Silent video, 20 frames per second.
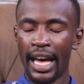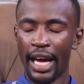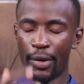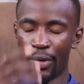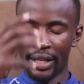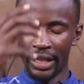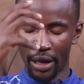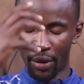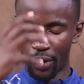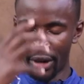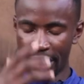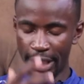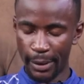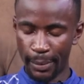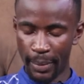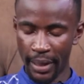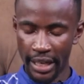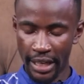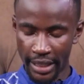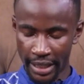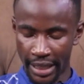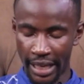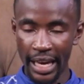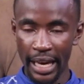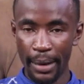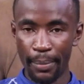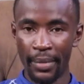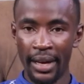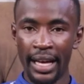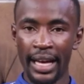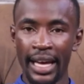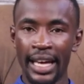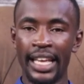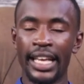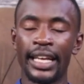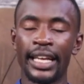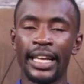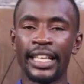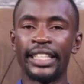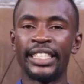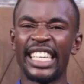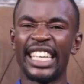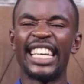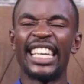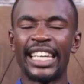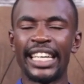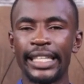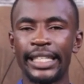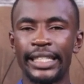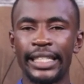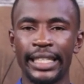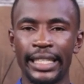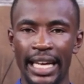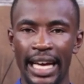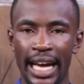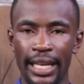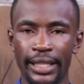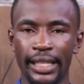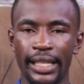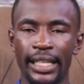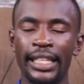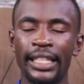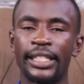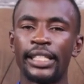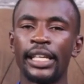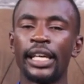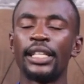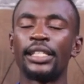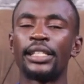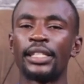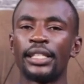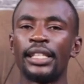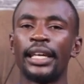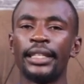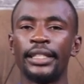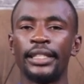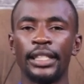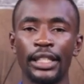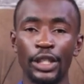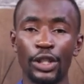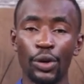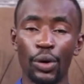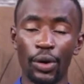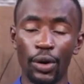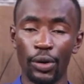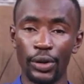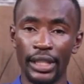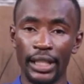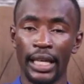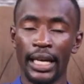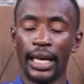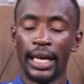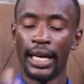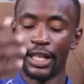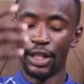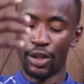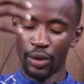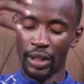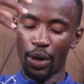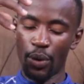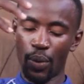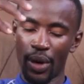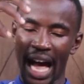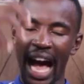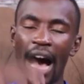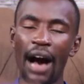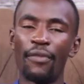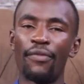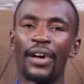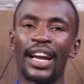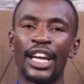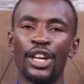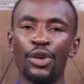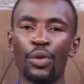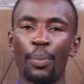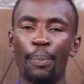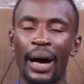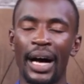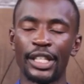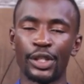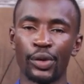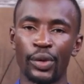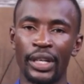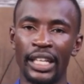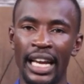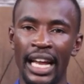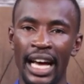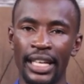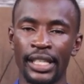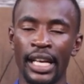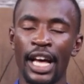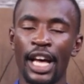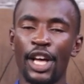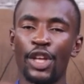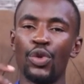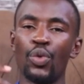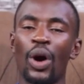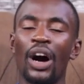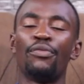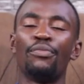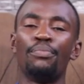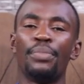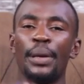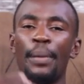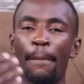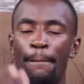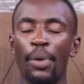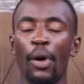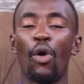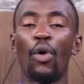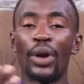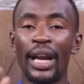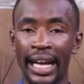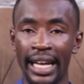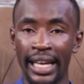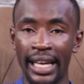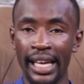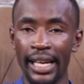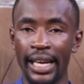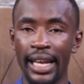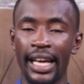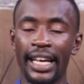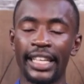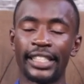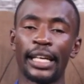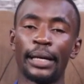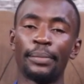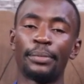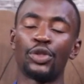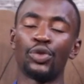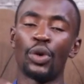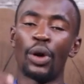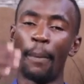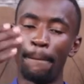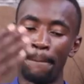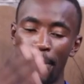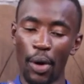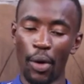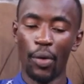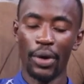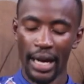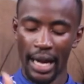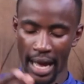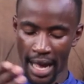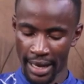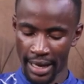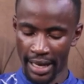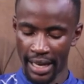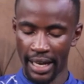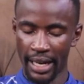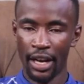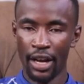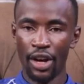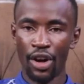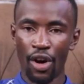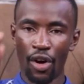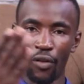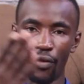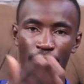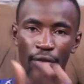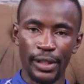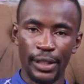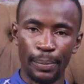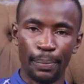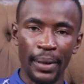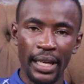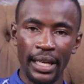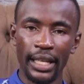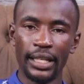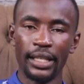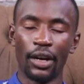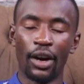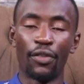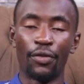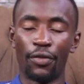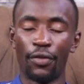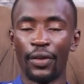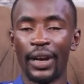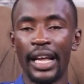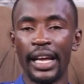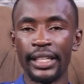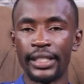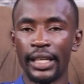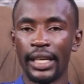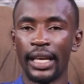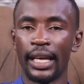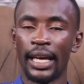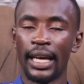And when the Holy Spirit came, He regenerated us. He changed the genealogy. And today we have a new person in us. You have been born again, except you are born again of spirit, of flesh,